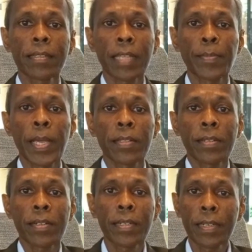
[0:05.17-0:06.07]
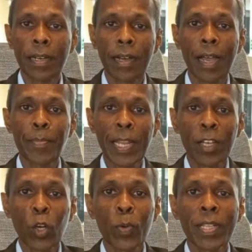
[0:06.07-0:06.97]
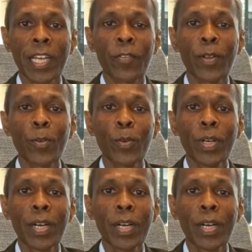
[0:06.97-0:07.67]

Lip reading: Salam Sejahtera. I'm Ilangowan Tangkavelu,